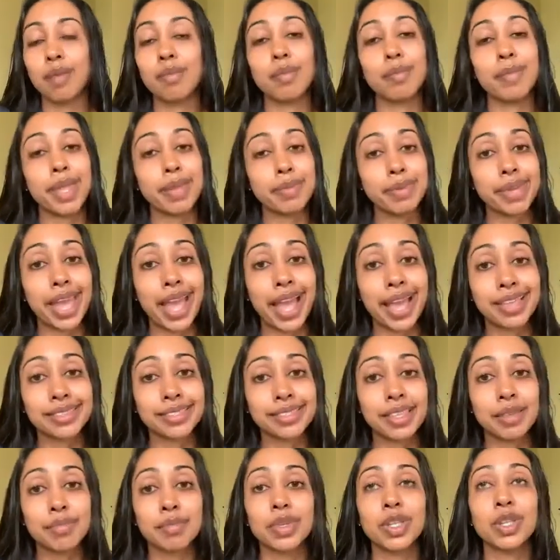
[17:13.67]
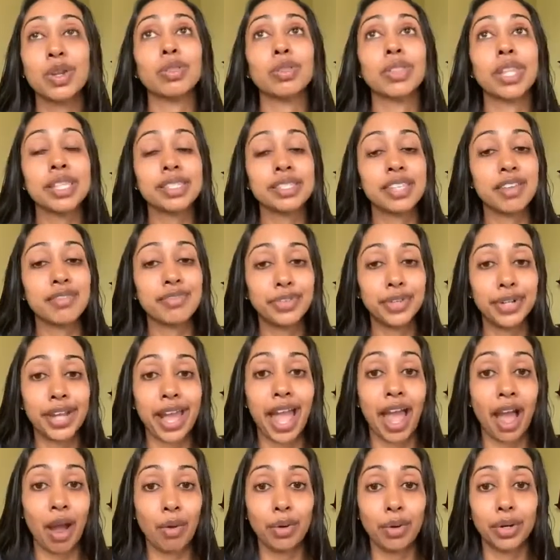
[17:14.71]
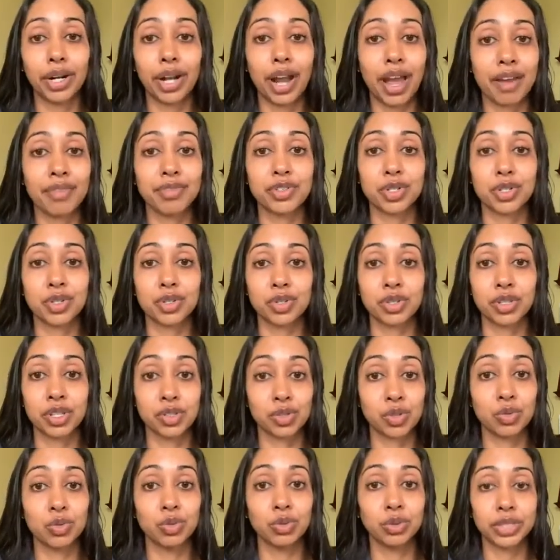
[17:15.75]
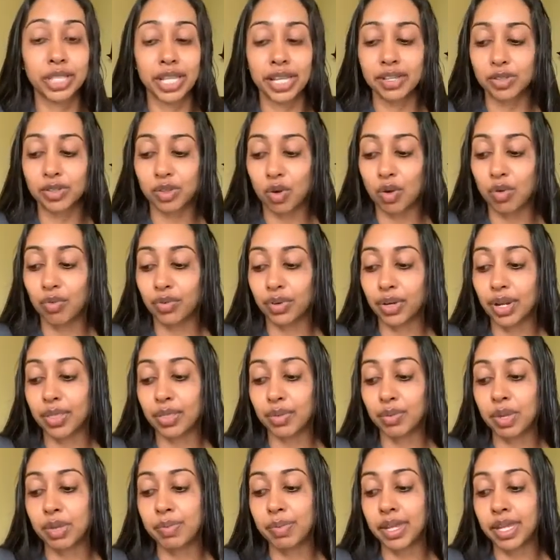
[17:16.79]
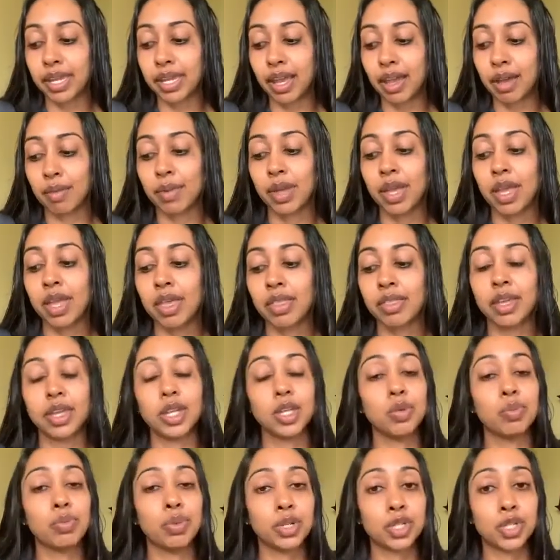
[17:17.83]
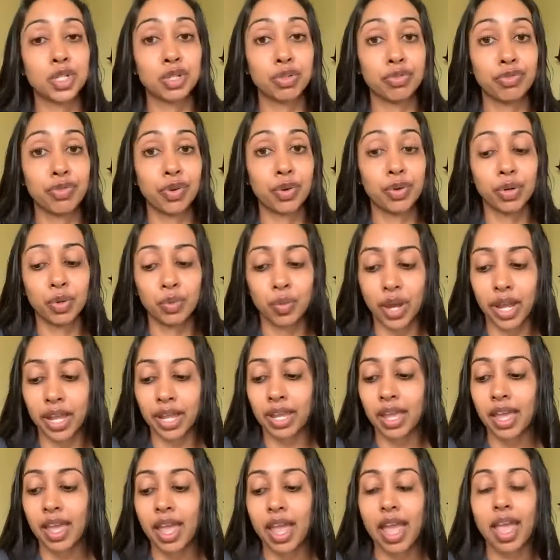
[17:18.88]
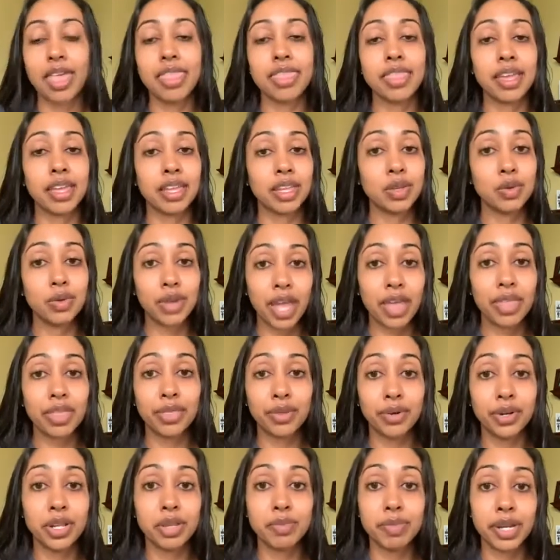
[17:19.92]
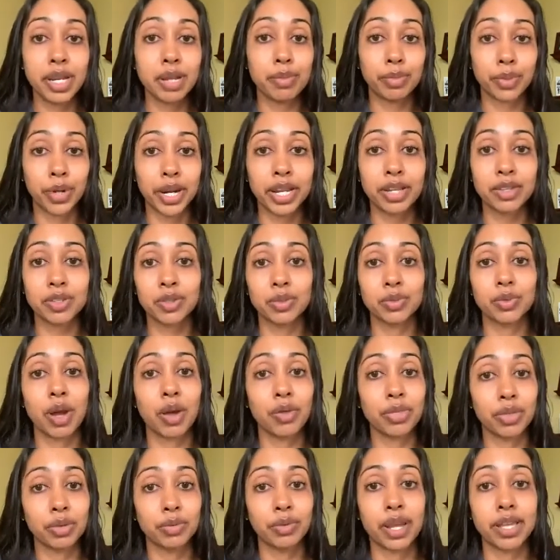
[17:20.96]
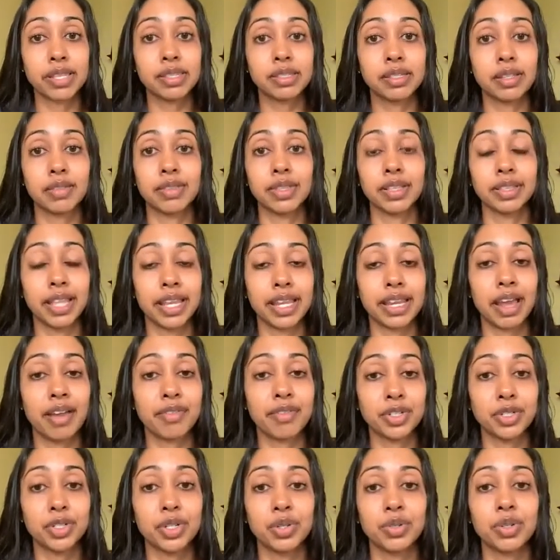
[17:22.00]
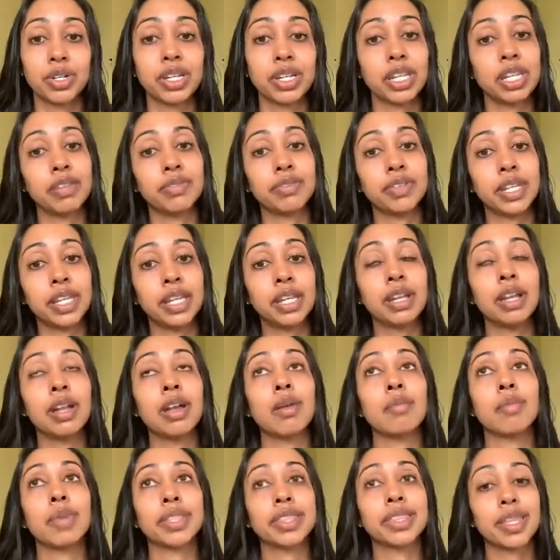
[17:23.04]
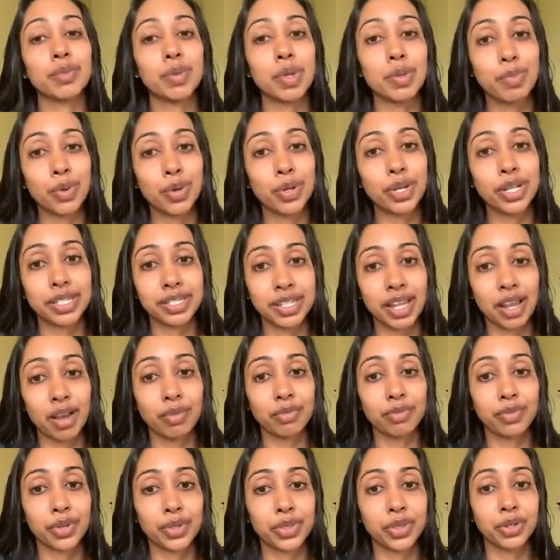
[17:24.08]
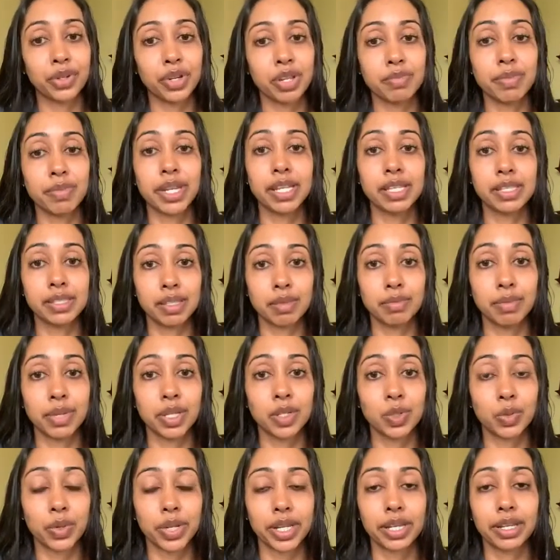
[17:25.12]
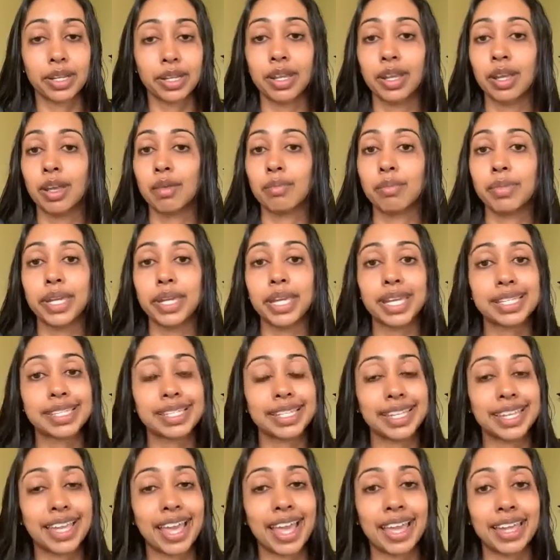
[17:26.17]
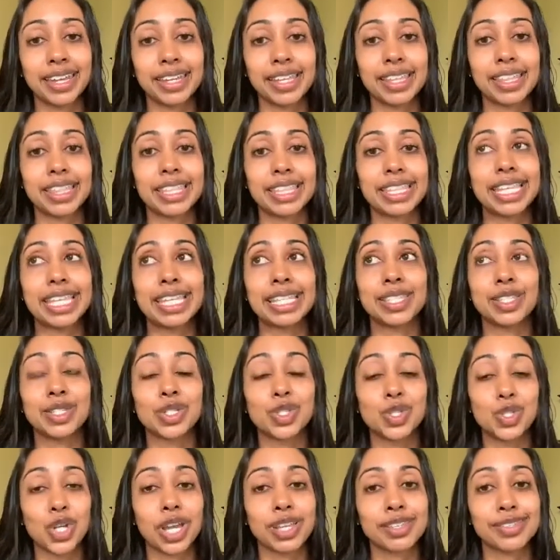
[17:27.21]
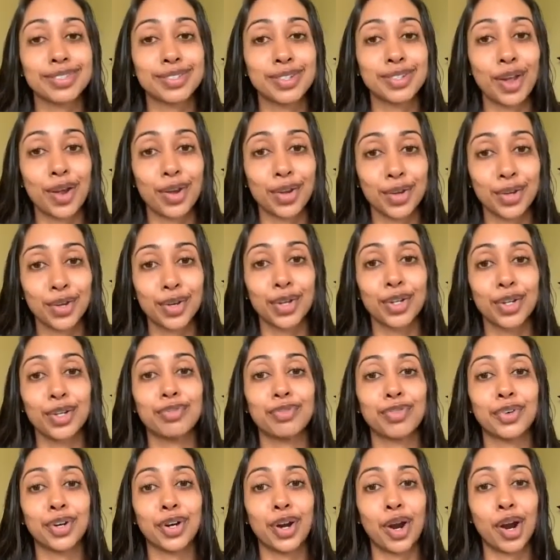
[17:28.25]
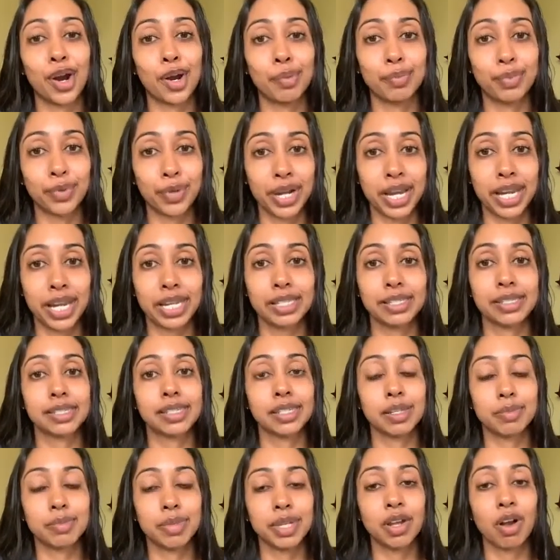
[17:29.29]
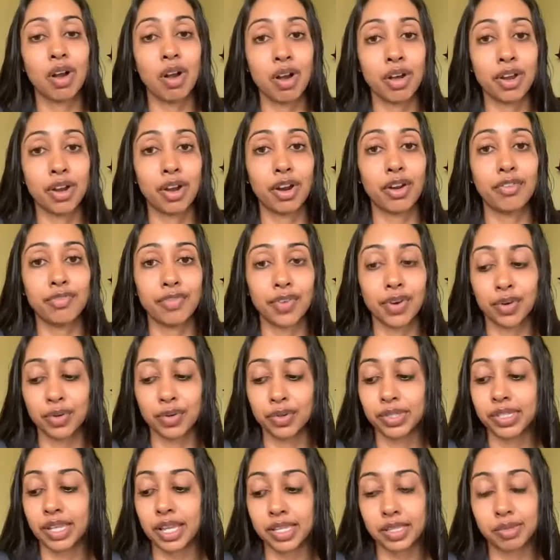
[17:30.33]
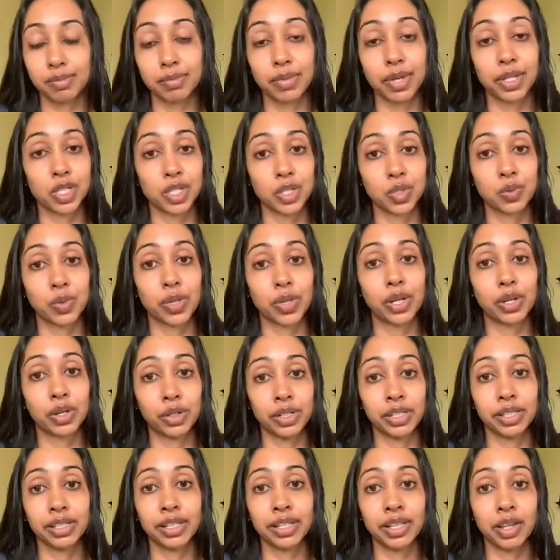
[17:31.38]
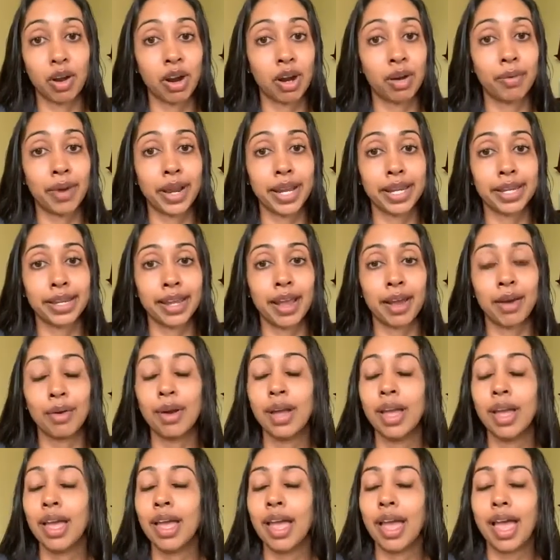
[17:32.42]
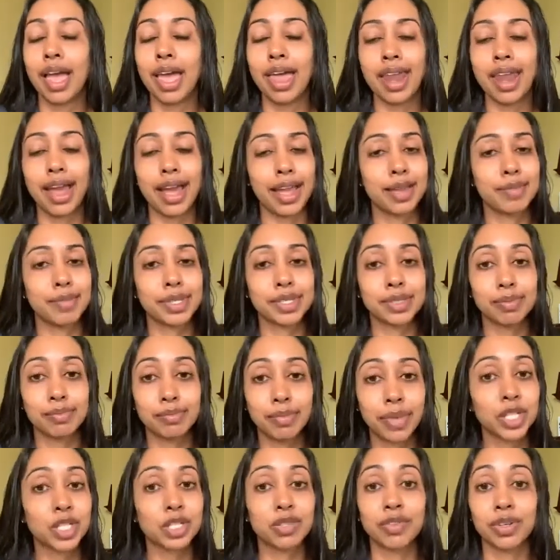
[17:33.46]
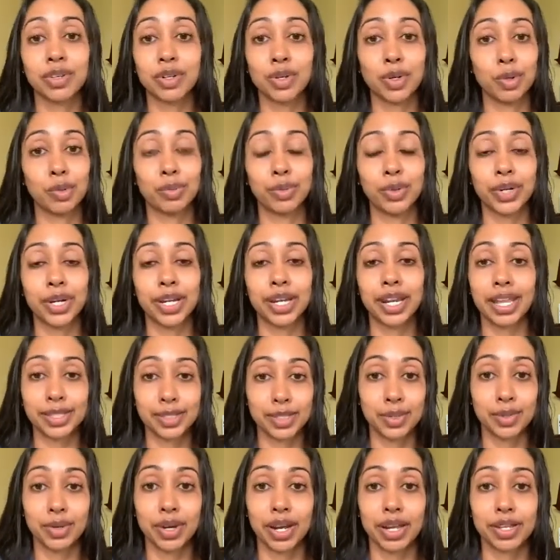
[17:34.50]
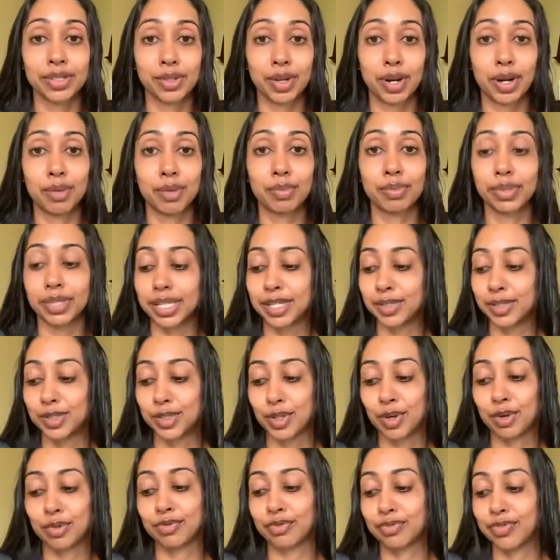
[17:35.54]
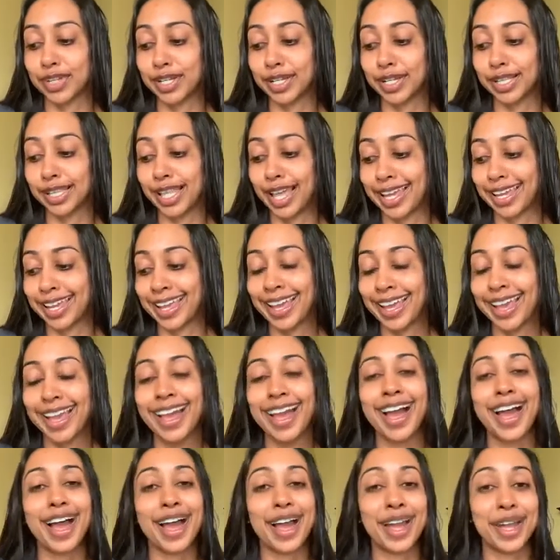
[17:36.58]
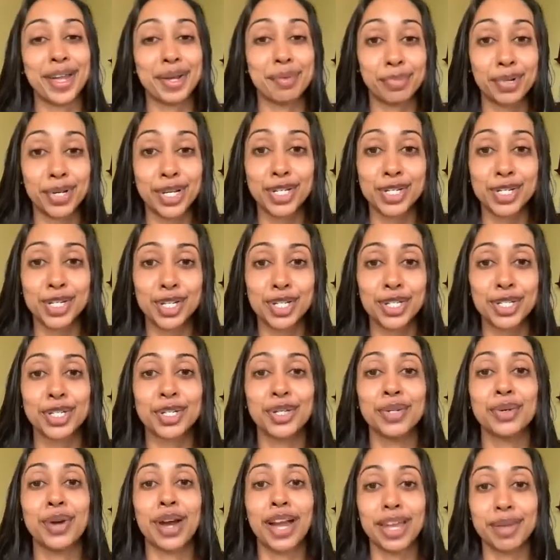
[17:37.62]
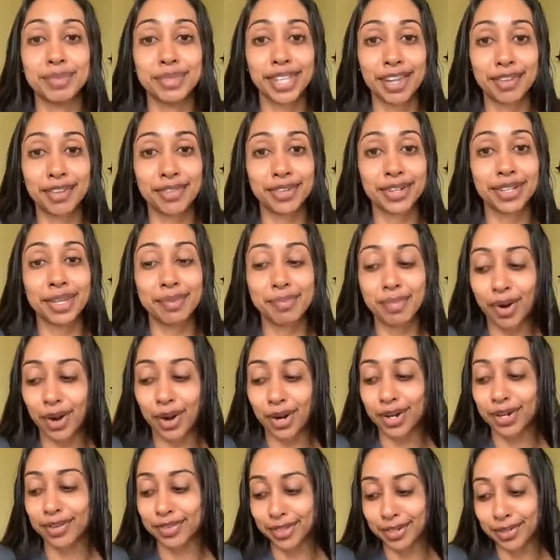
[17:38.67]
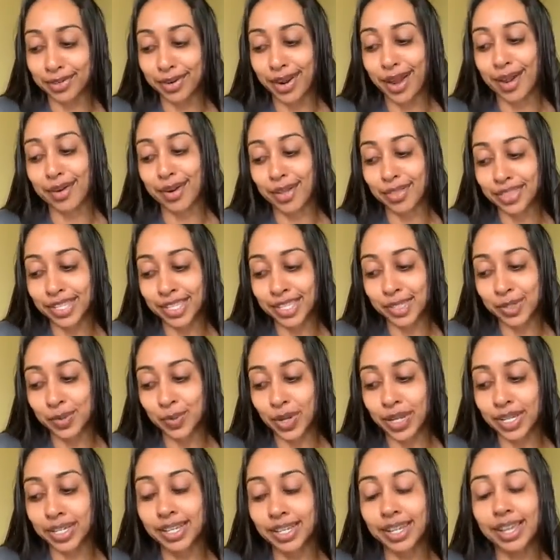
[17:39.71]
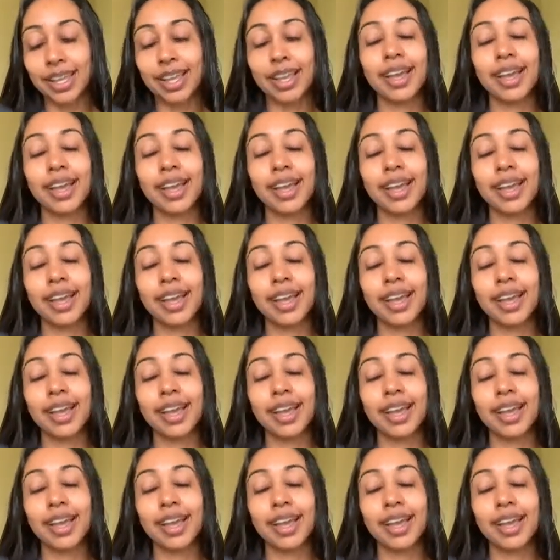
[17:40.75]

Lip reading: Maybe ask them, let's say for an hour after the school day is over at 3 p.m. that you put your phone away, and that you get 30-minute breaks throughout the rest of the late afternoon and evening, but then we put it down for 30 minutes in between. Because again, it's just not good for our brains to be on our phones as much as we currently are right now. And I am as much of a culprit as you guys are. Please don't feel like I am preaching to you. I am definitely part of the crowd on this one.